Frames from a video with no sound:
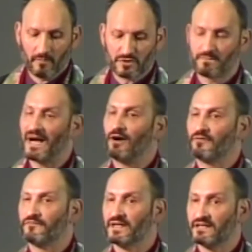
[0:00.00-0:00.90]
most
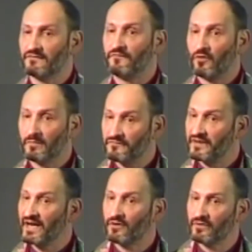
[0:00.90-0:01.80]
powerfully in the form of
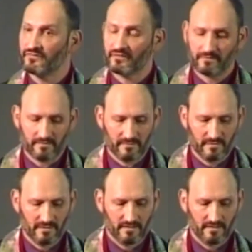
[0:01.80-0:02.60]
terrorism,